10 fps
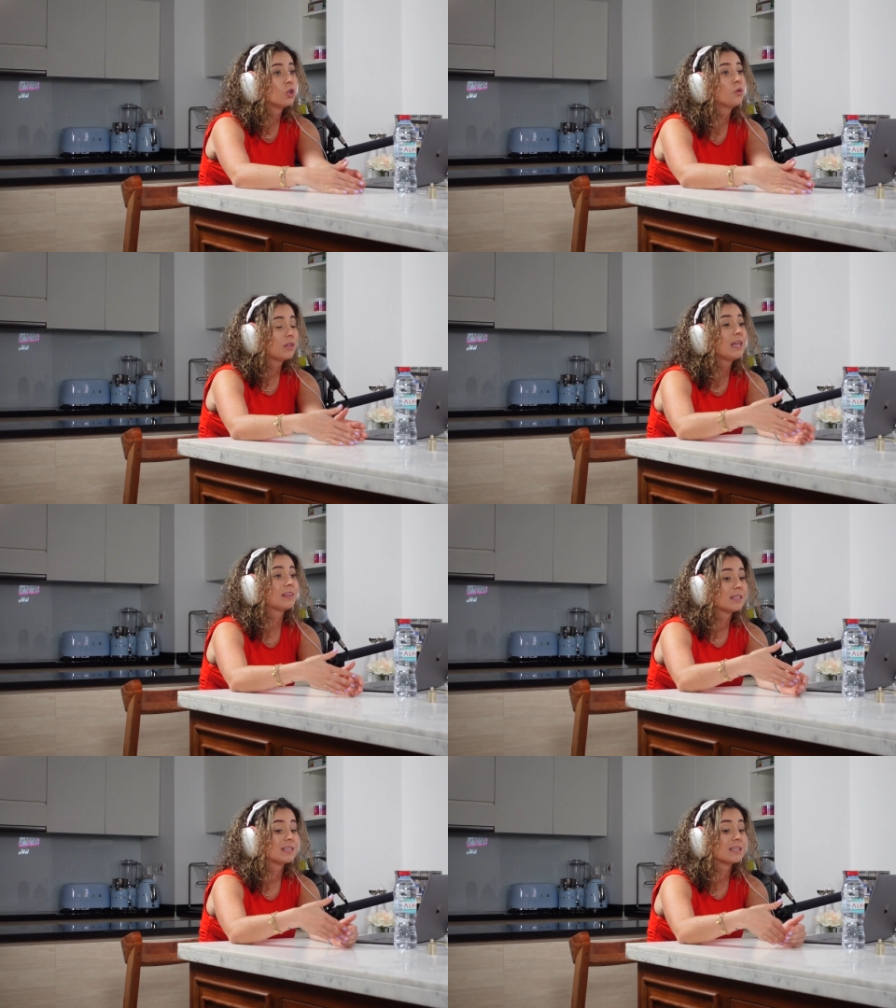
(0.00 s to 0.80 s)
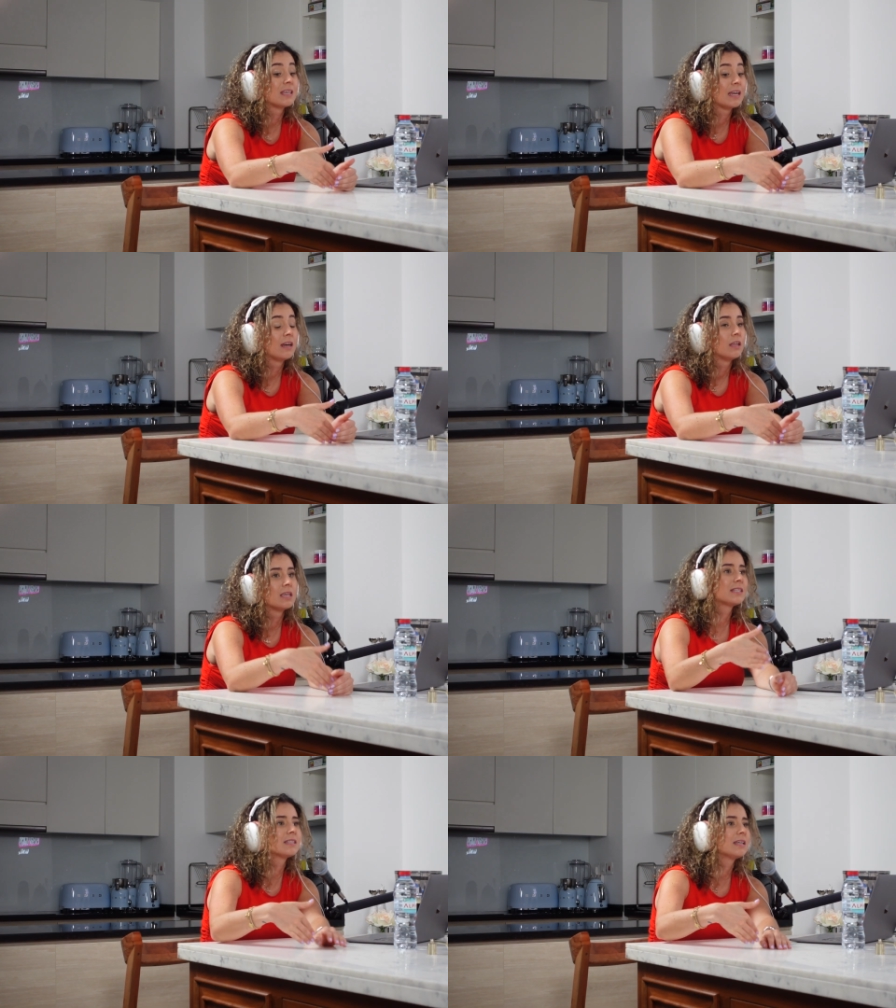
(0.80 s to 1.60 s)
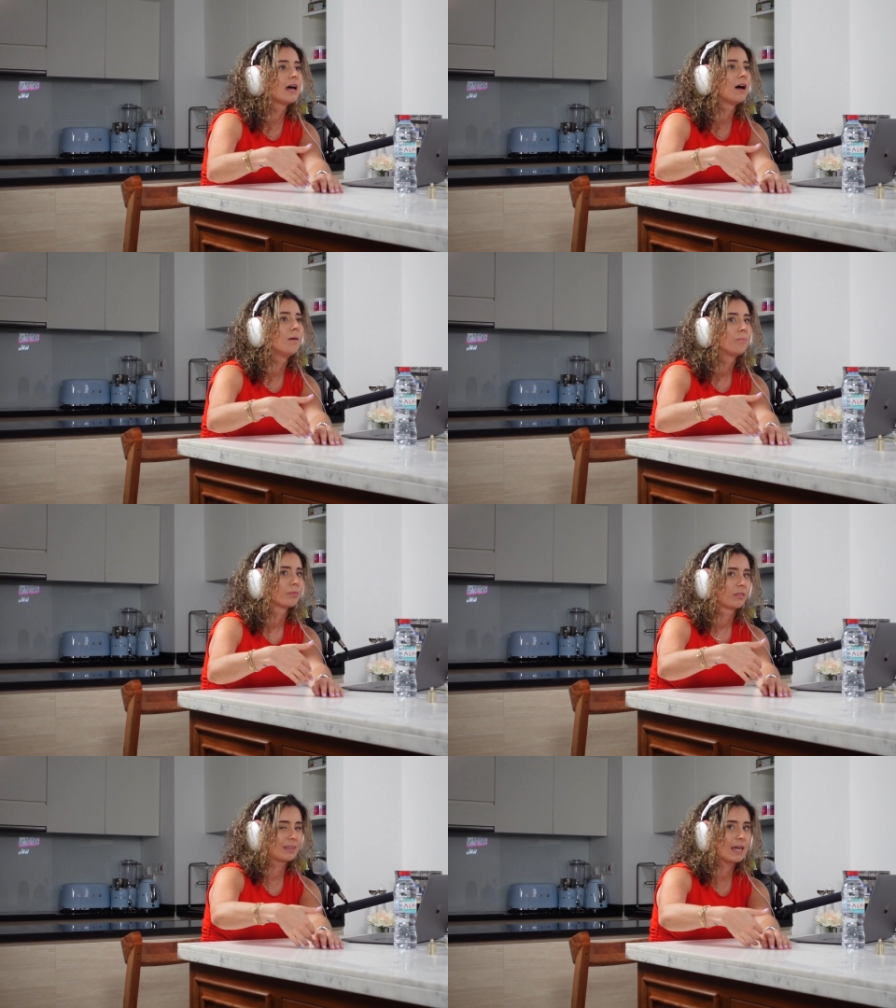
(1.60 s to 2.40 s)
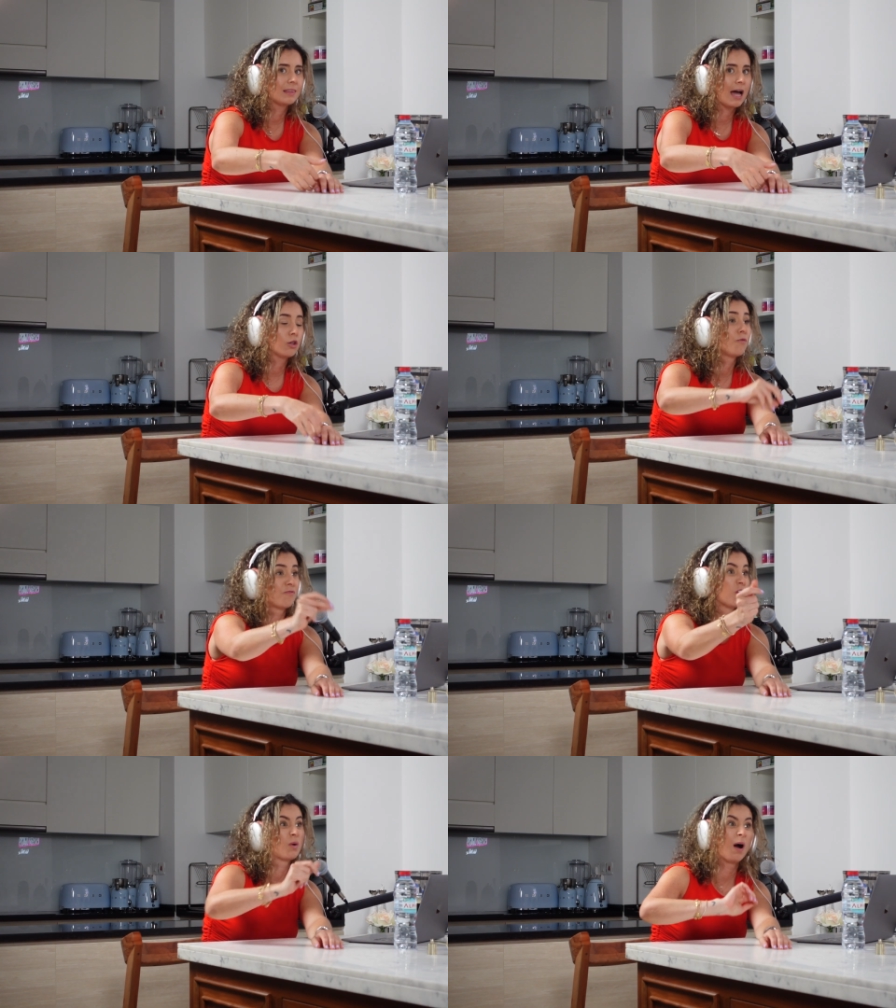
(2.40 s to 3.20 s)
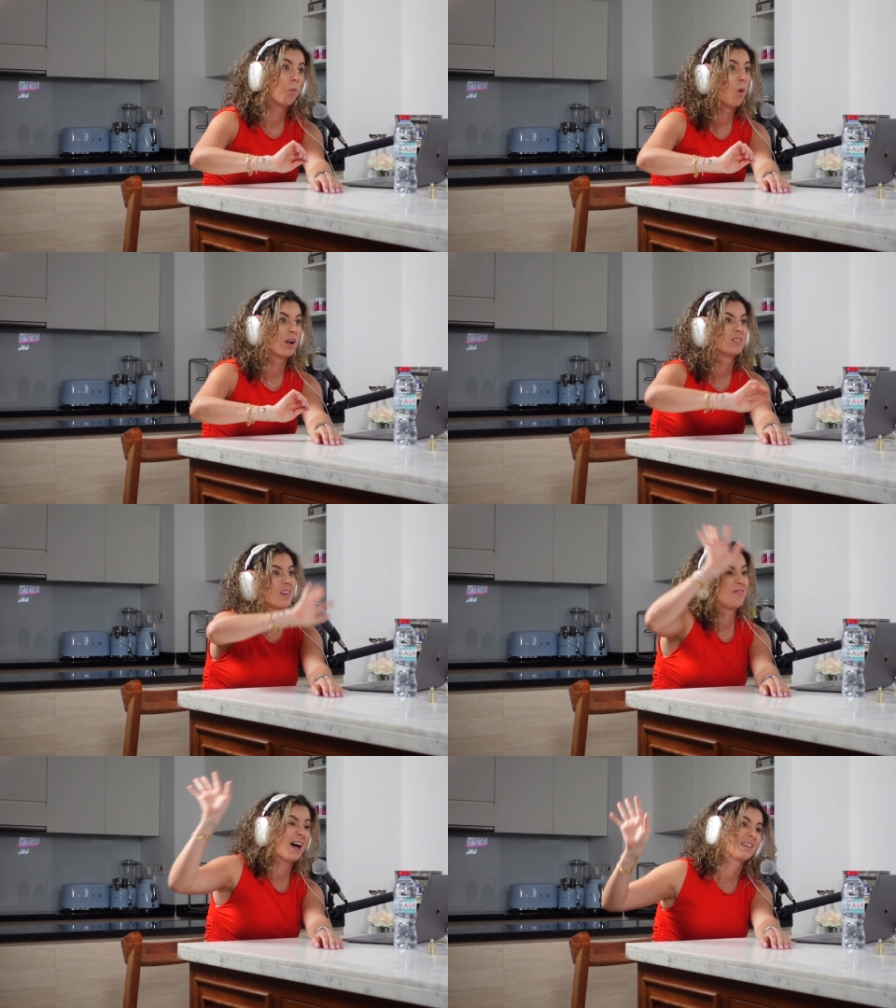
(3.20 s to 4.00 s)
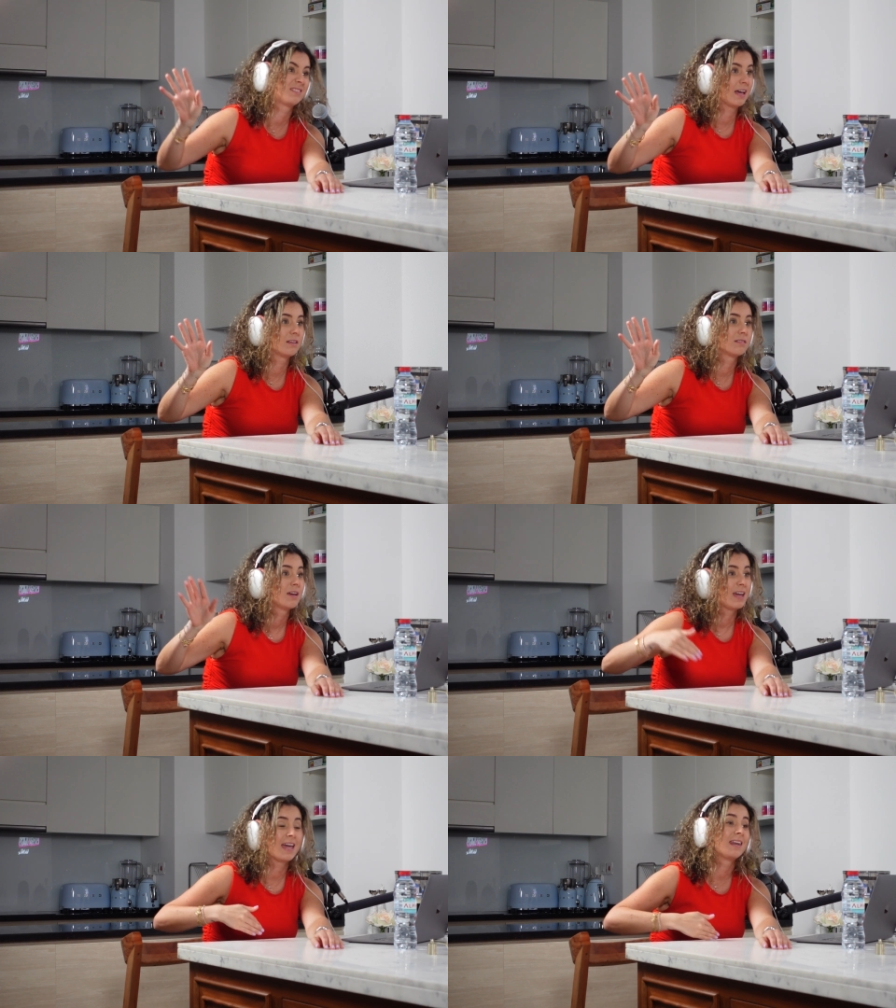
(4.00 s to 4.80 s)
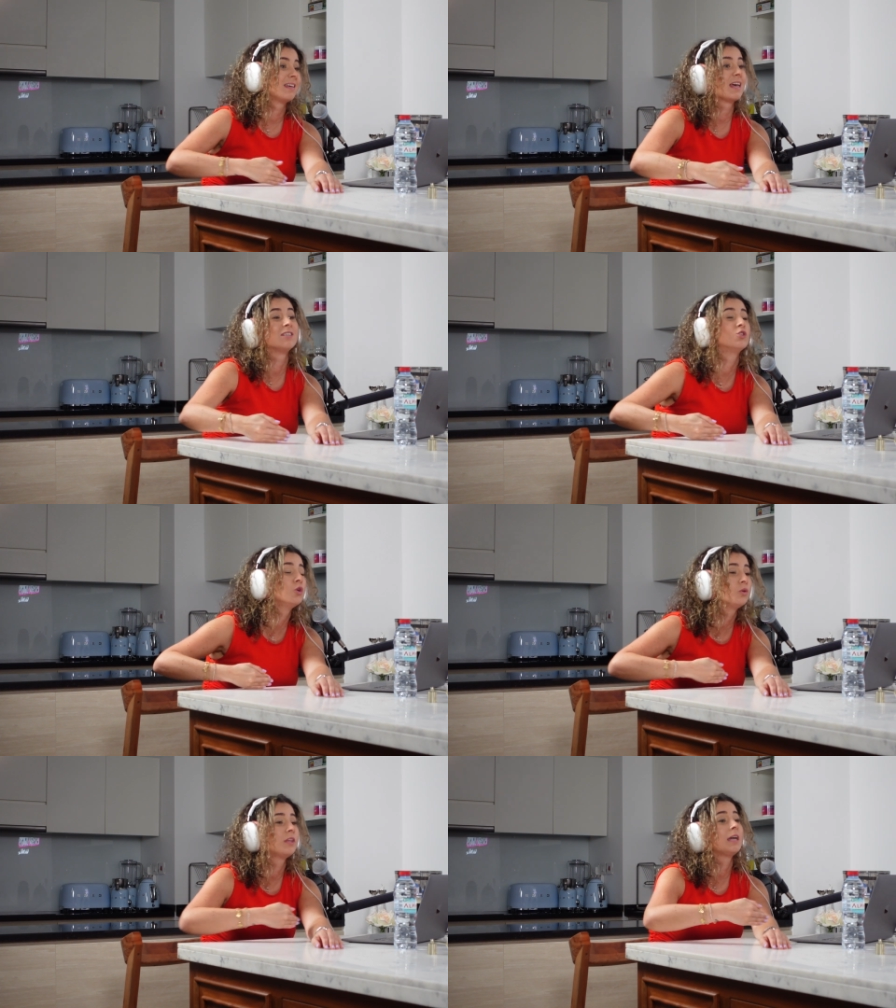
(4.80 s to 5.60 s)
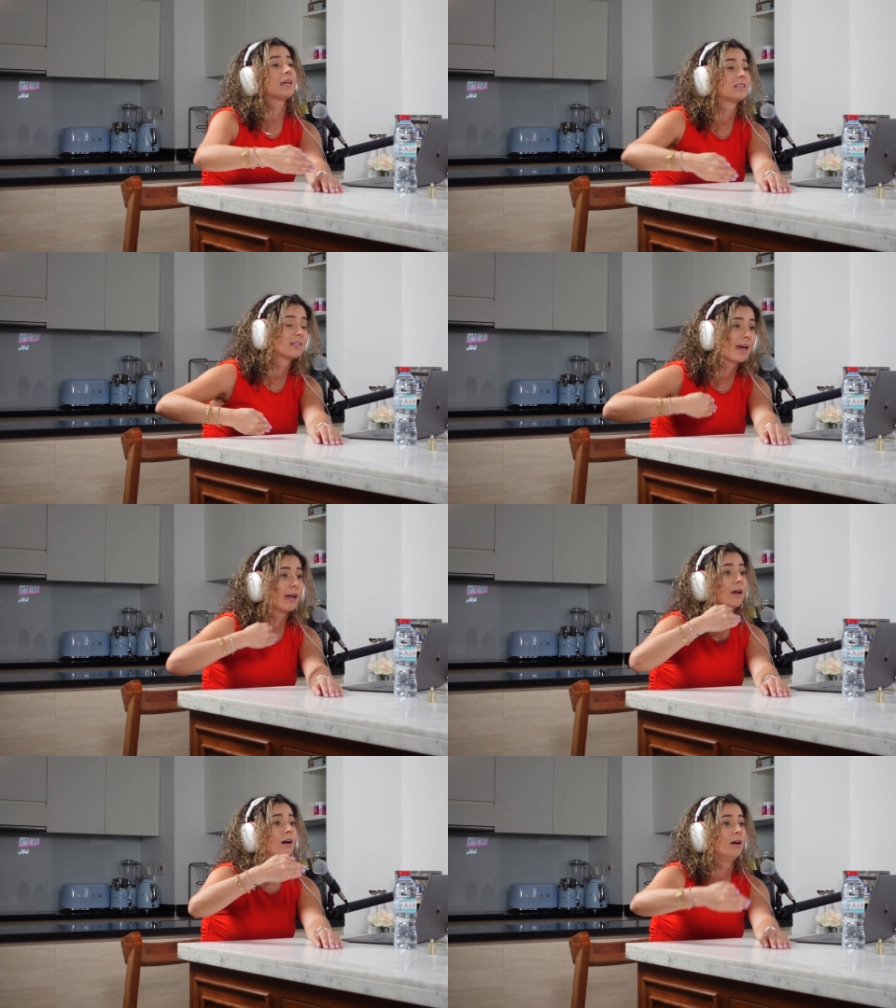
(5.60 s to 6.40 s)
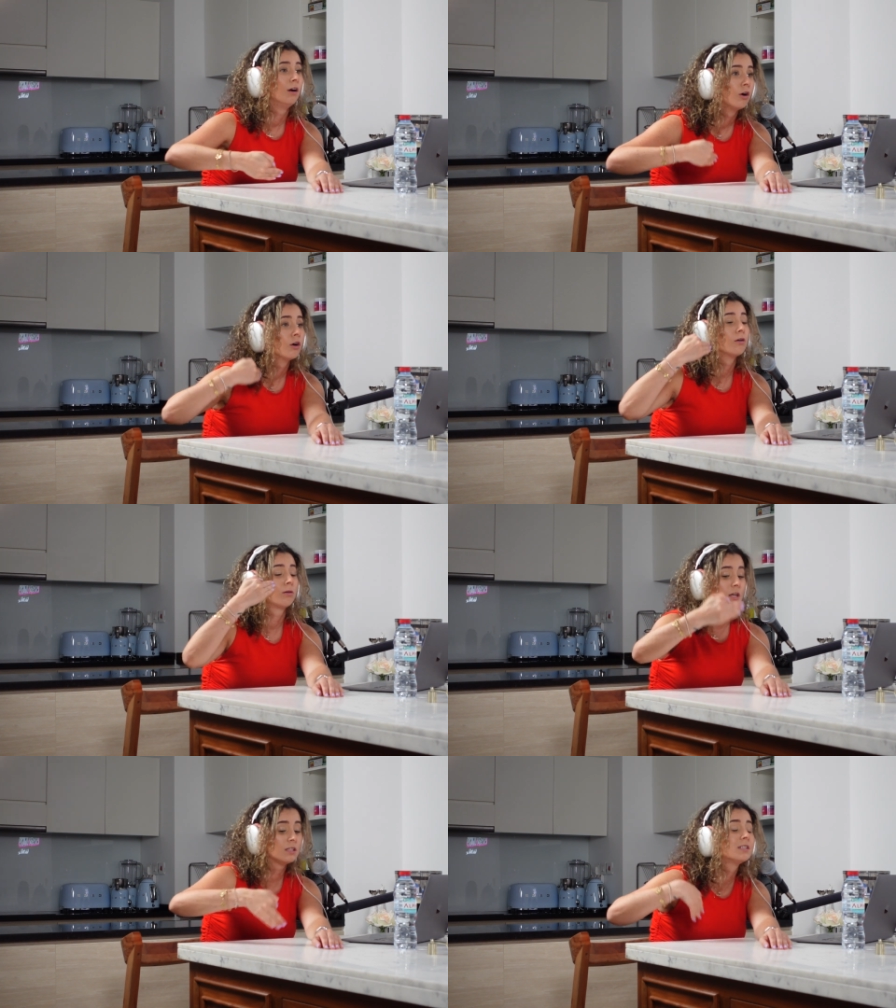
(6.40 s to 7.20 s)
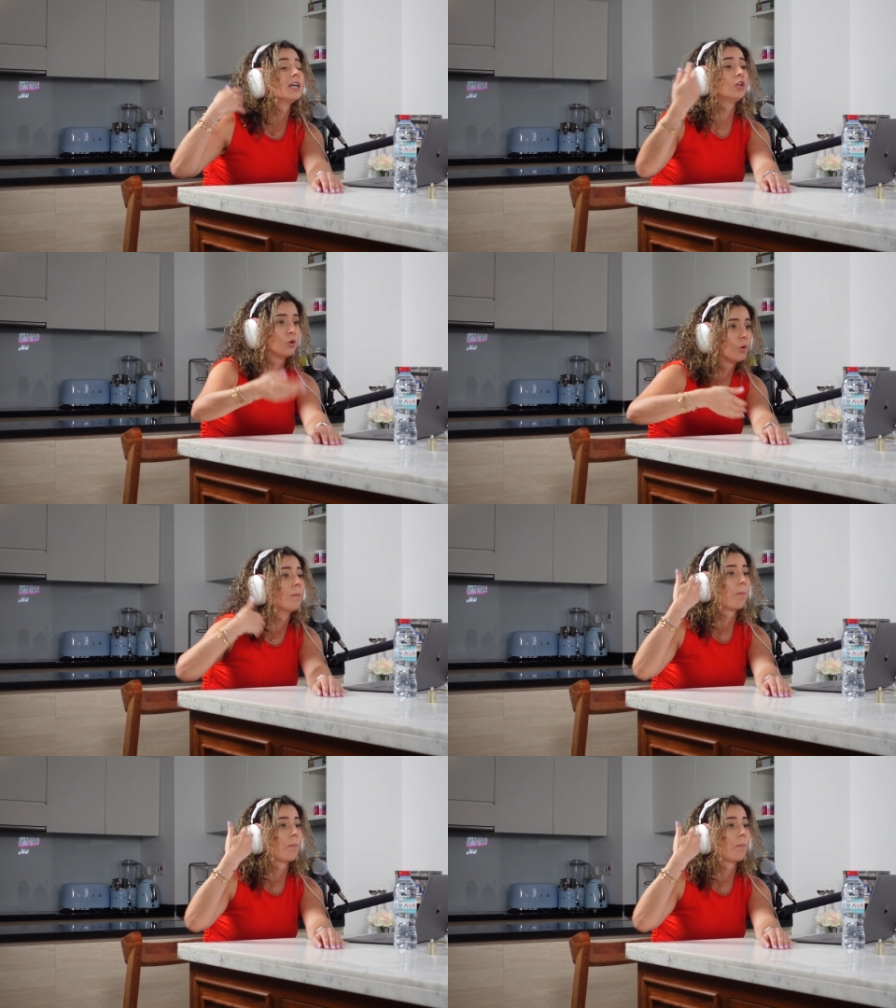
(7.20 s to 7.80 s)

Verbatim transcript: you think this isn't this isn't a thing that you figure out once no. and that's it? No. It, it, do you think it's a continual